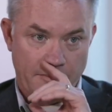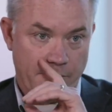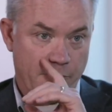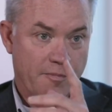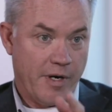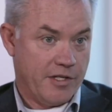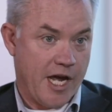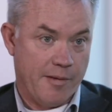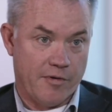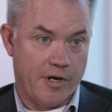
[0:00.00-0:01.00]
move my
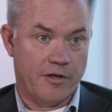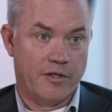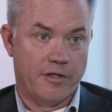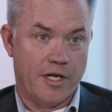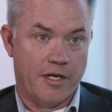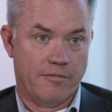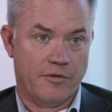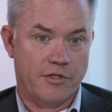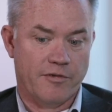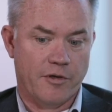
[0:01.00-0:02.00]
time around
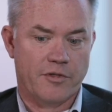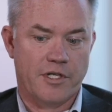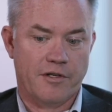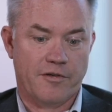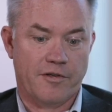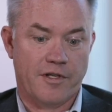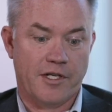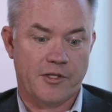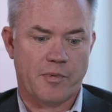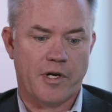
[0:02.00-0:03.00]
and devote to different
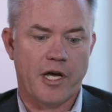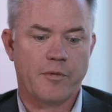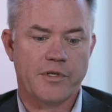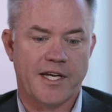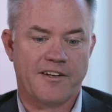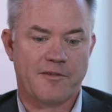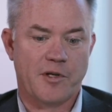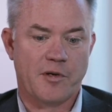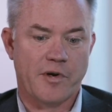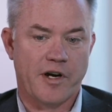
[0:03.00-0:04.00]
things. But I always have to
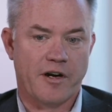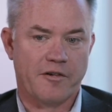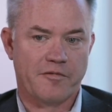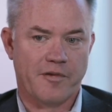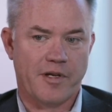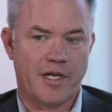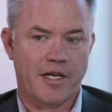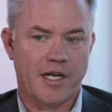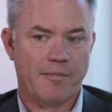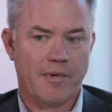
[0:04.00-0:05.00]
be aware of,
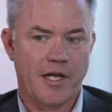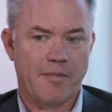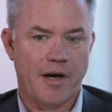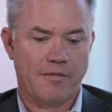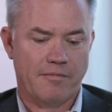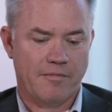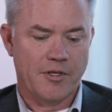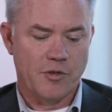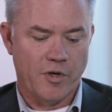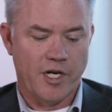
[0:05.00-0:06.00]

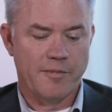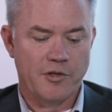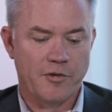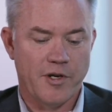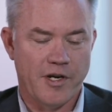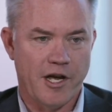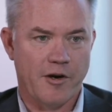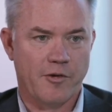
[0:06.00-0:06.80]
is what I'm doing now